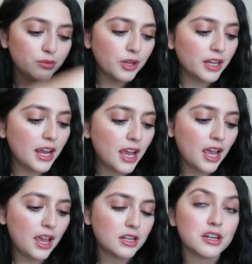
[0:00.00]
one
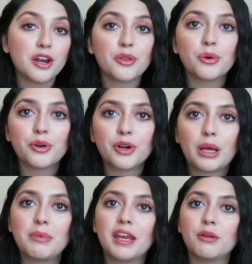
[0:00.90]
and another order
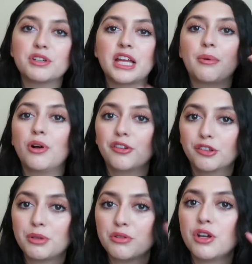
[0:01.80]
coming in, which I will also
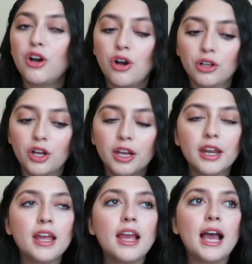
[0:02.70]
be doing a haul on.
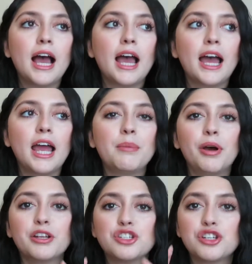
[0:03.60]
I
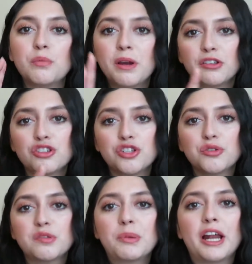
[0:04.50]
bought two pairs of
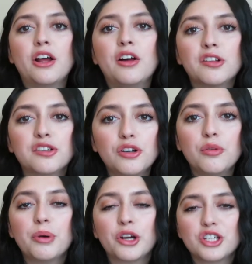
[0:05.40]
shoes, but I also
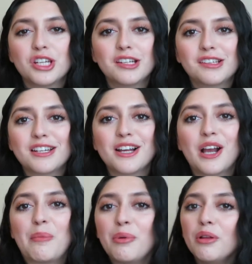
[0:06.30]
purchased a
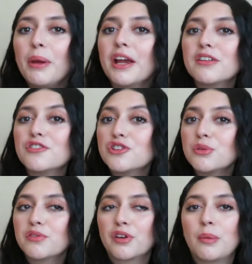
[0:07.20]
couple of pairs of
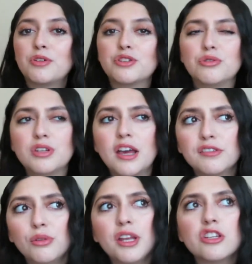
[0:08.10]
shoes from Shoe
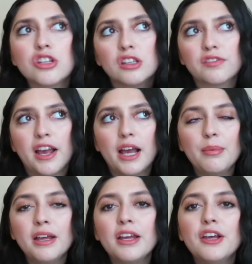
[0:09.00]
Dazzle and Just
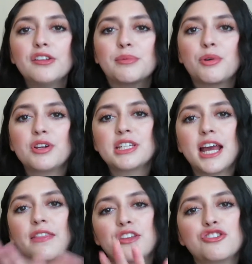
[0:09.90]
Fab. So I'm going to
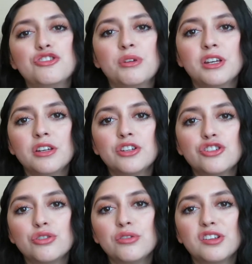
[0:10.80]
add the
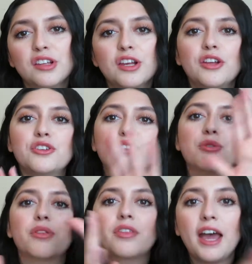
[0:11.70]
shoes
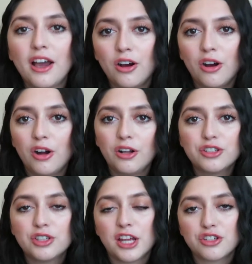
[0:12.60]
to that haul,
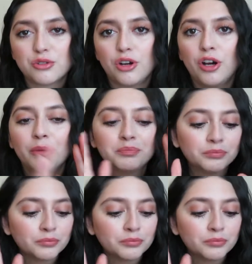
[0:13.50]
to that shoe haul.